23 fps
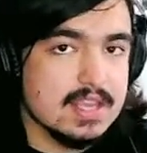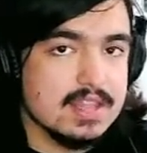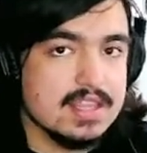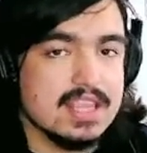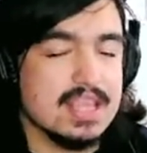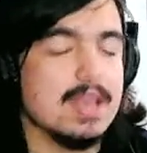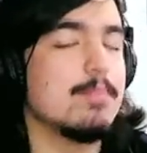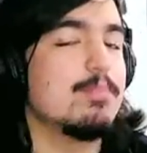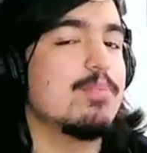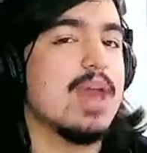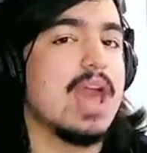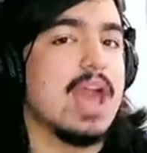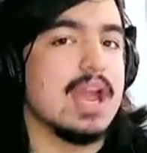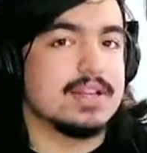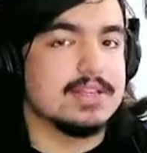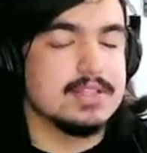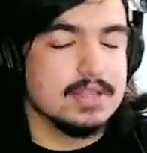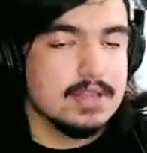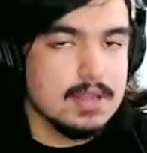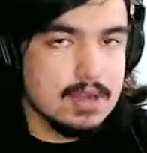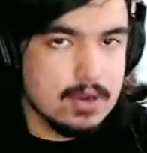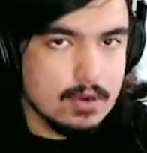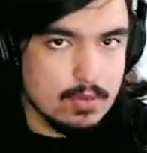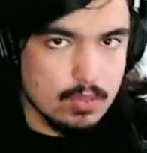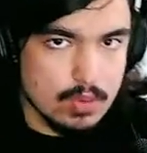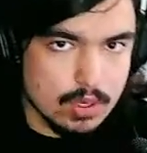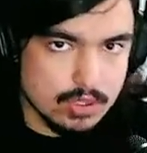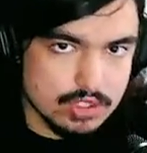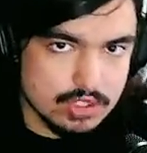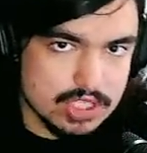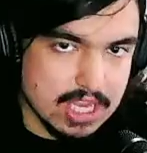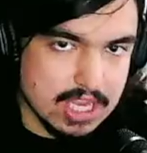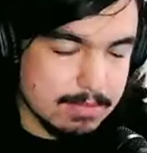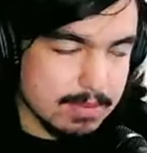the Impact World
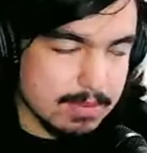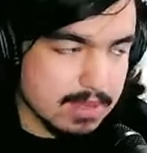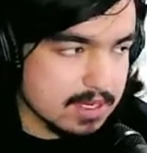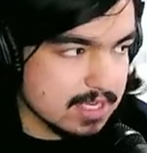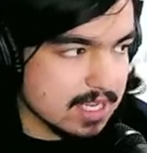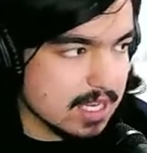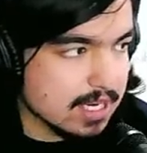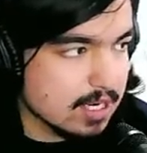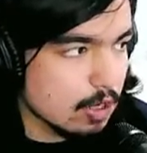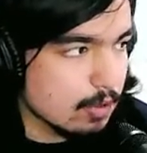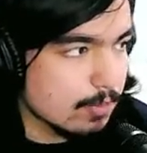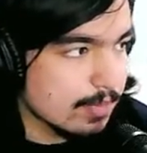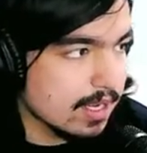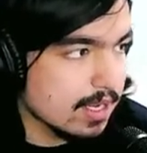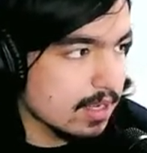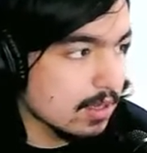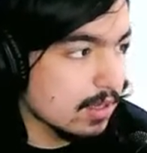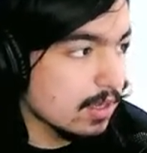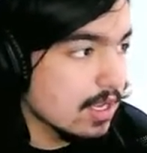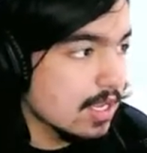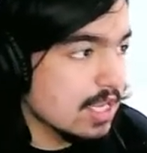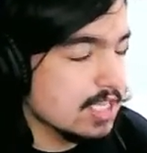Champion, Kenny Omega.